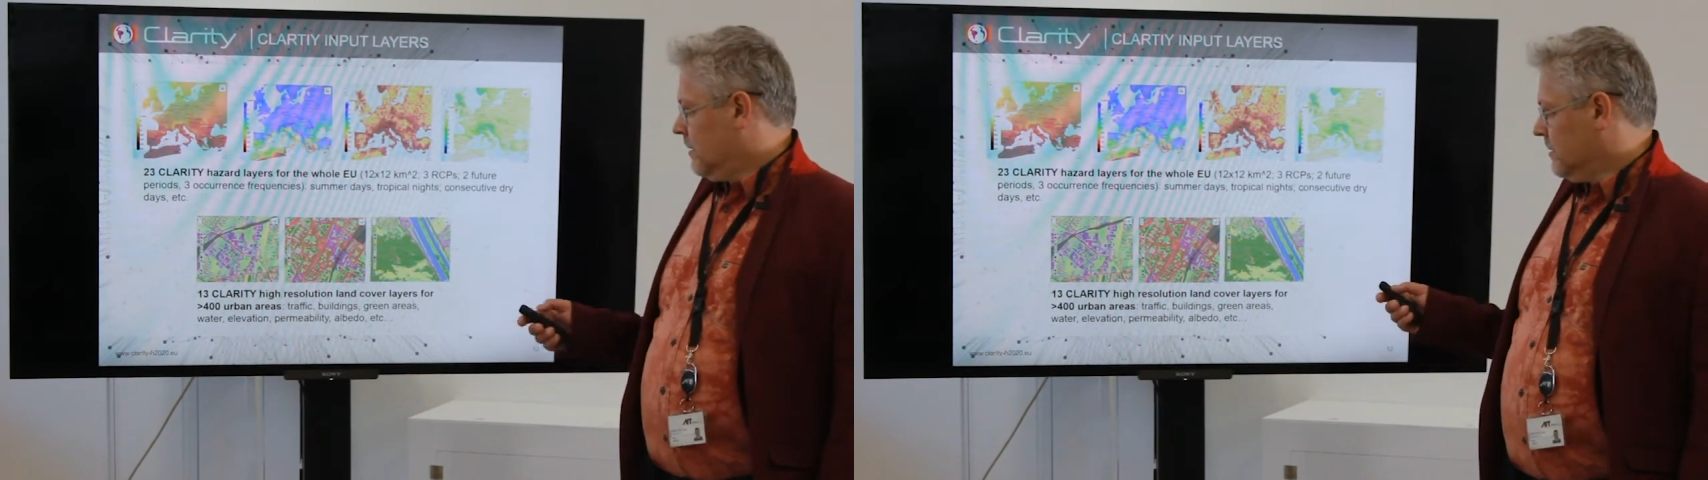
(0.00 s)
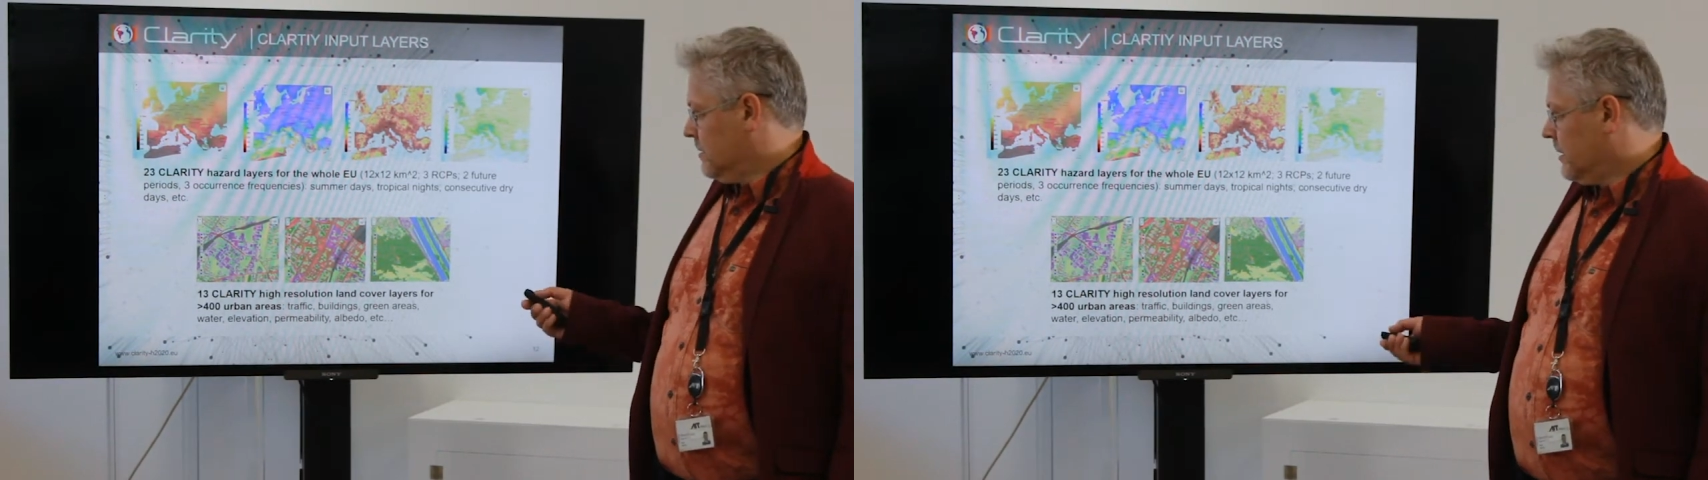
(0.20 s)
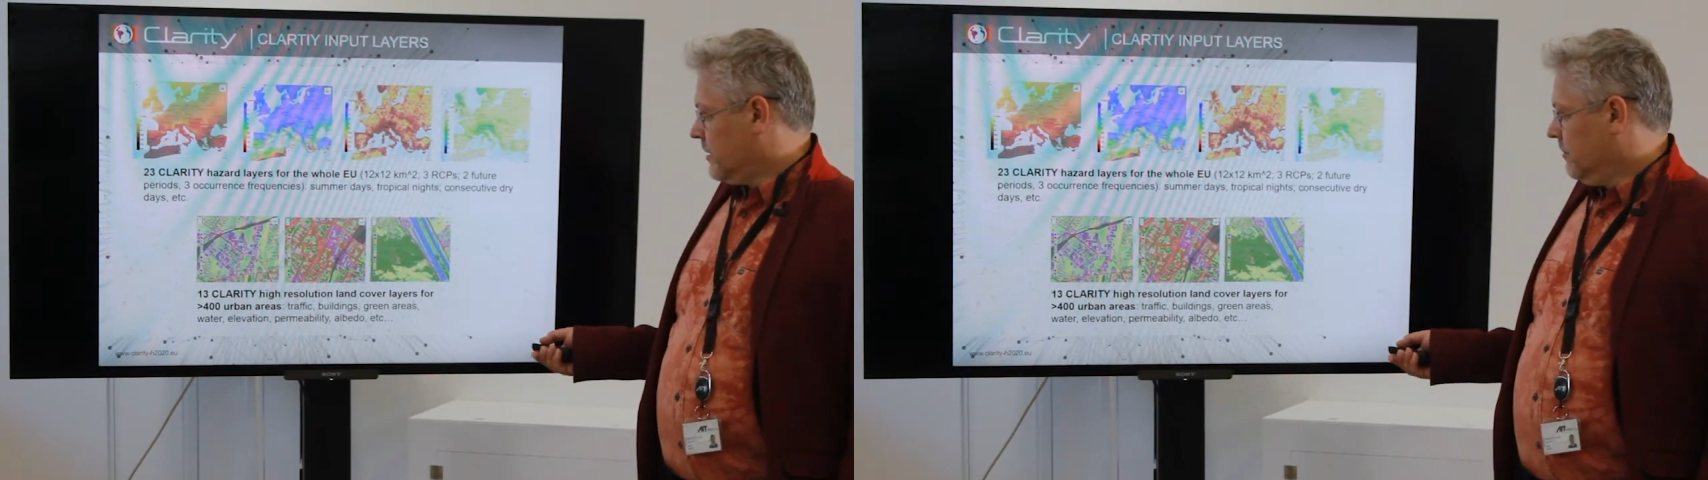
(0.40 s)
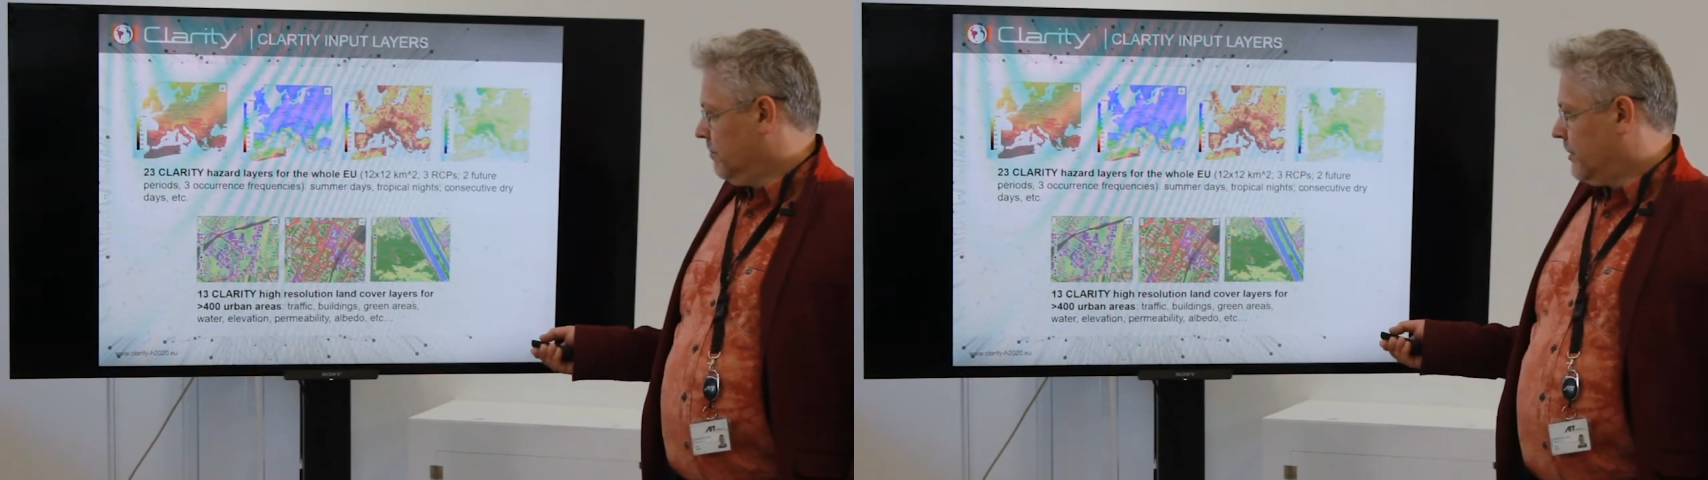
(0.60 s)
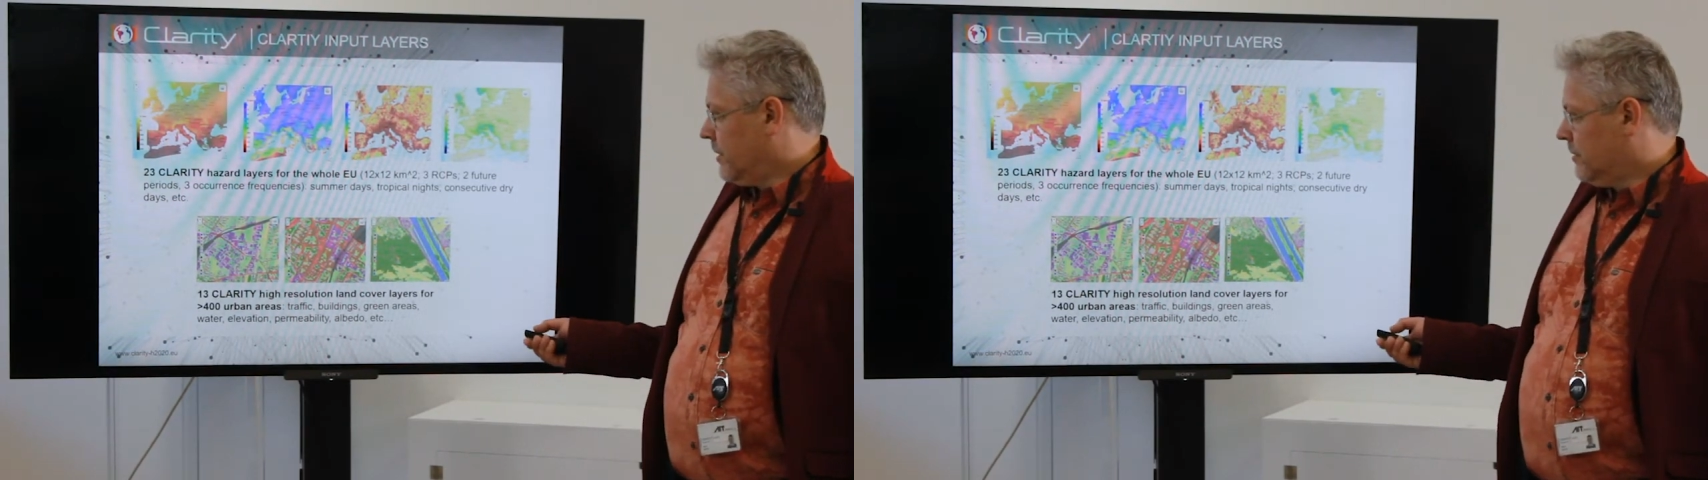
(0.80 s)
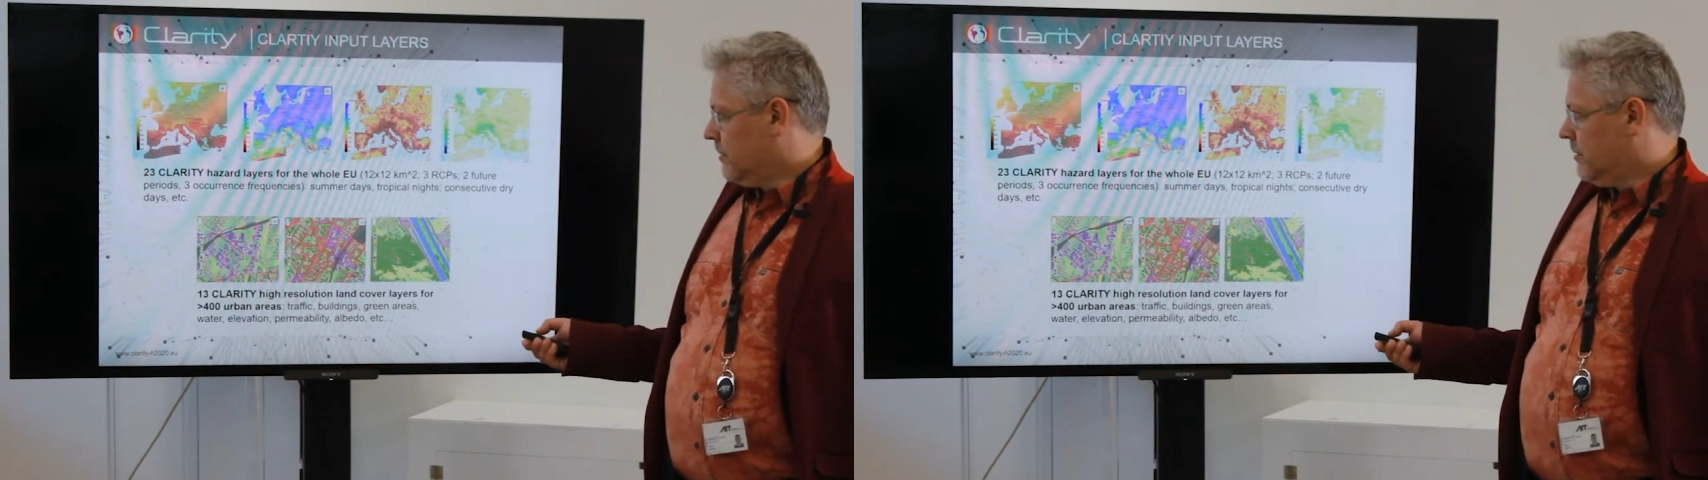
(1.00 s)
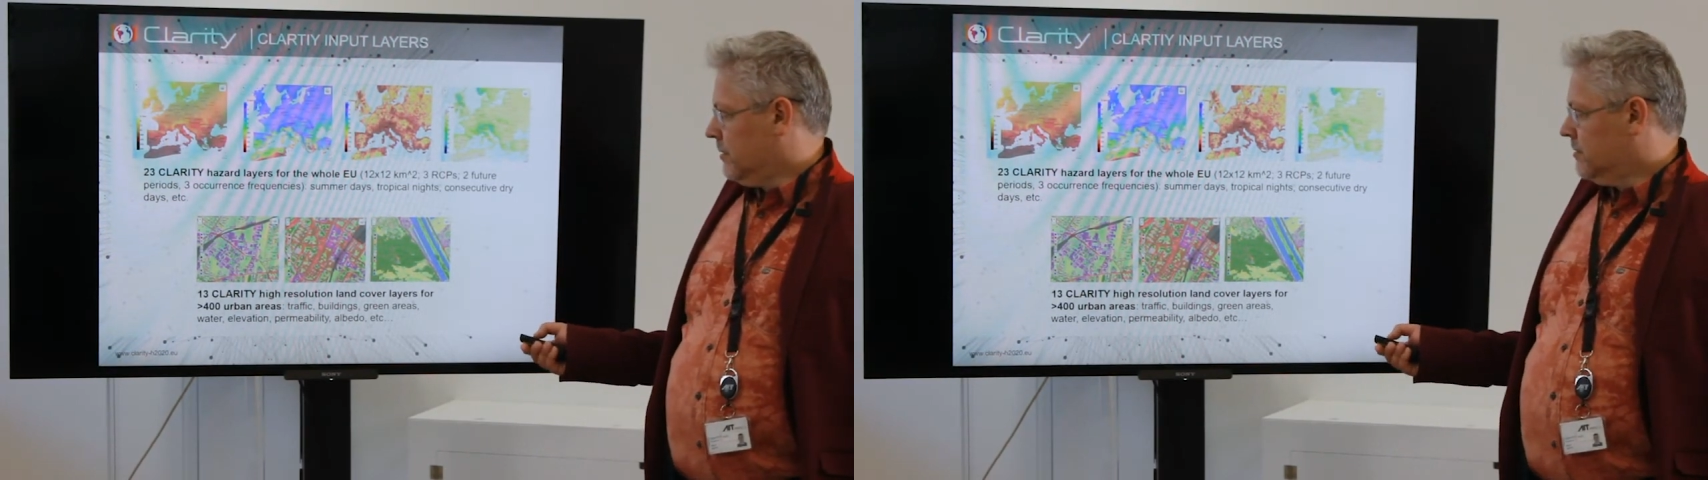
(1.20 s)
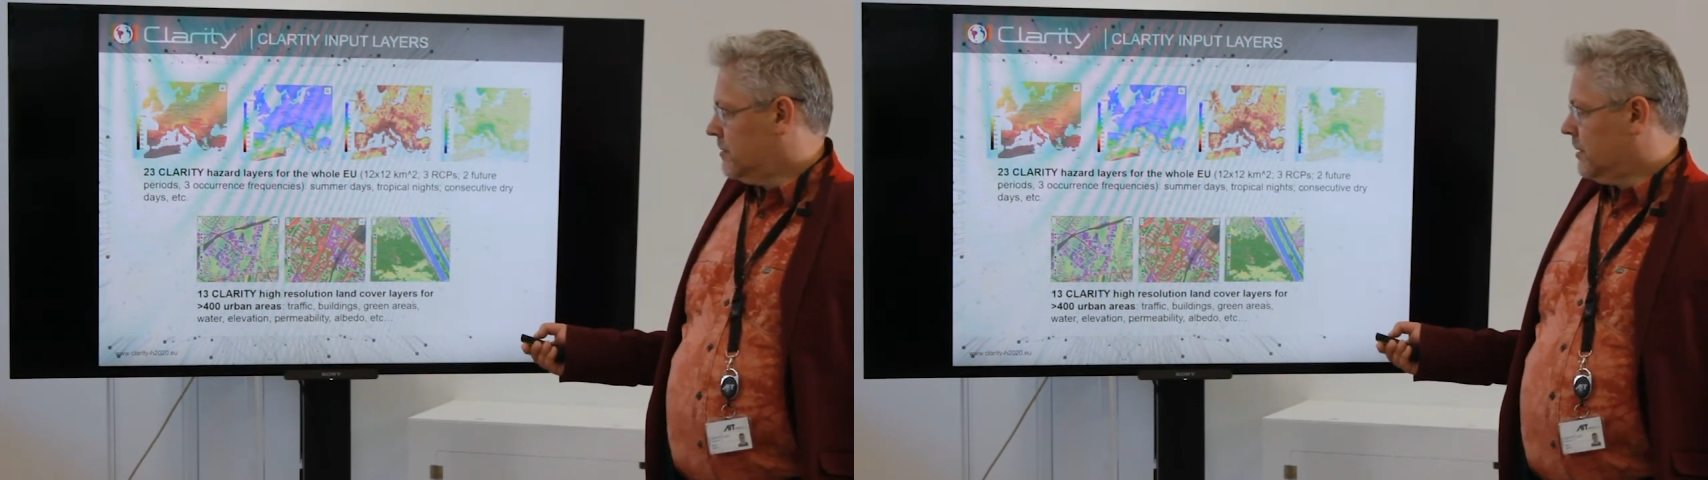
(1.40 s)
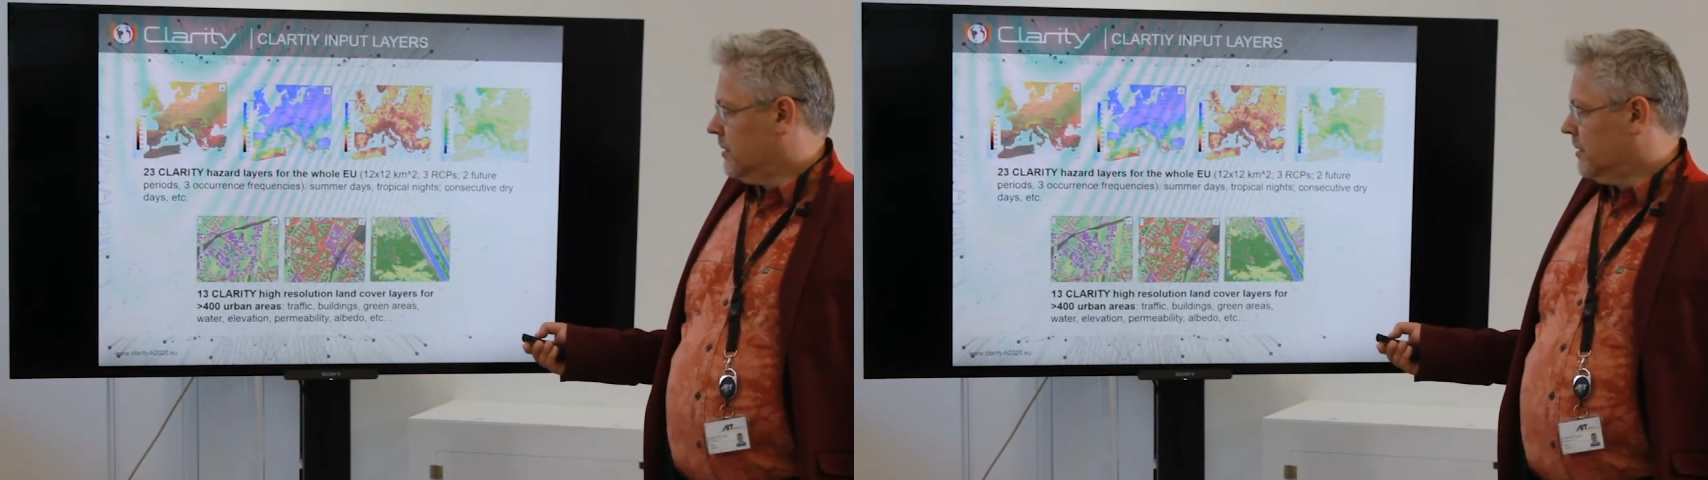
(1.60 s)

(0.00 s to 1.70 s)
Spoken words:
The second part is,